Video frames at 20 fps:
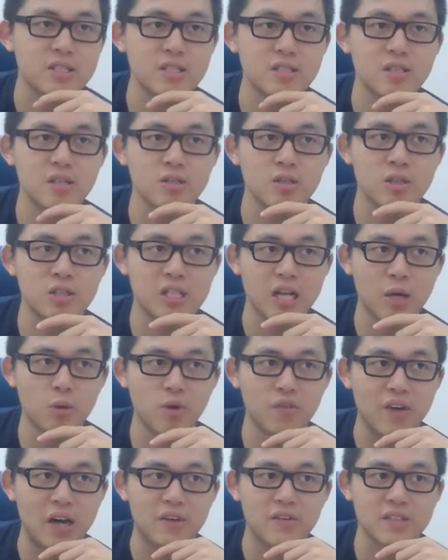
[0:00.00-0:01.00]
your
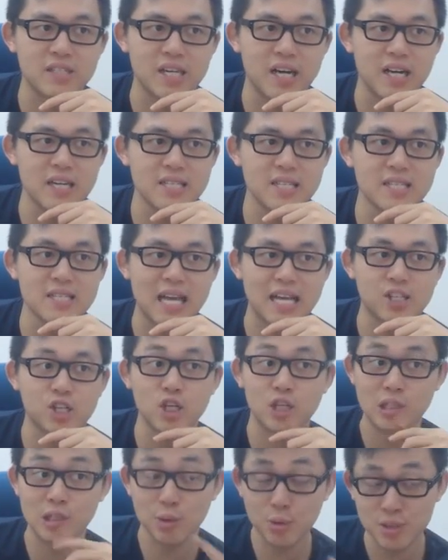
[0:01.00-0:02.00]
Direwolf Alpha dies, this actually
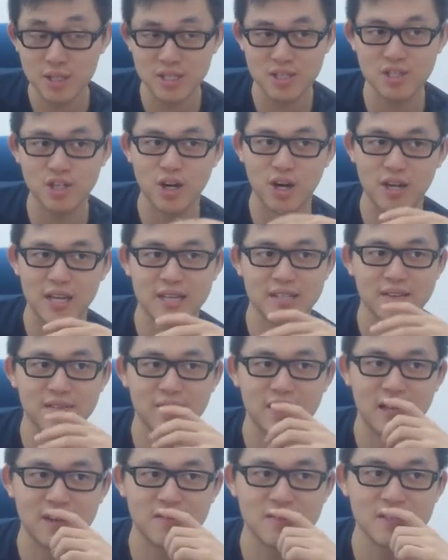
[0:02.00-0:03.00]
loses taunt and the
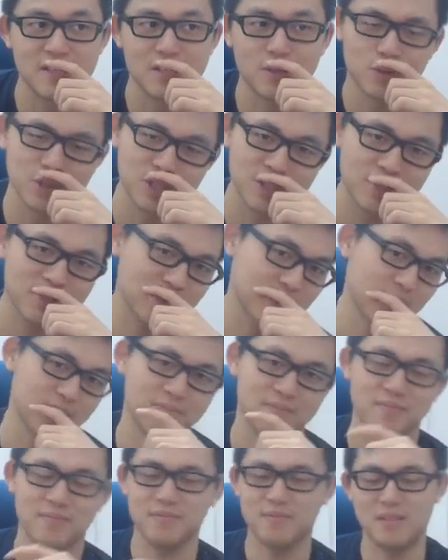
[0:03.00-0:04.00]
lifesteal, which is...
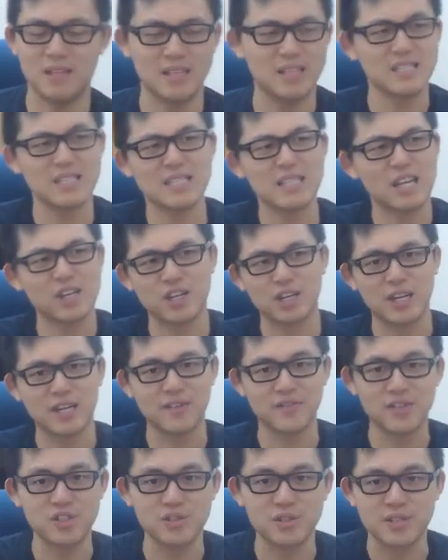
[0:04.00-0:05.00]
This is actually kind
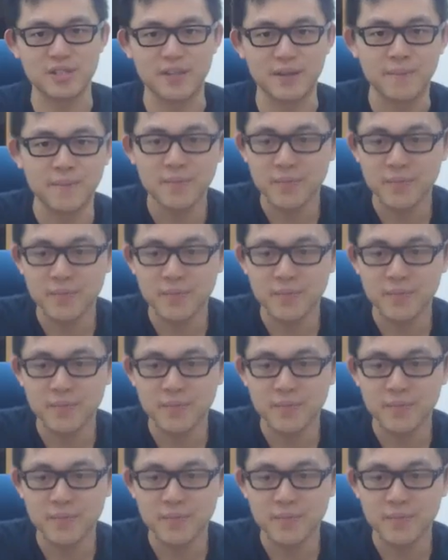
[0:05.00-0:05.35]
of interesting.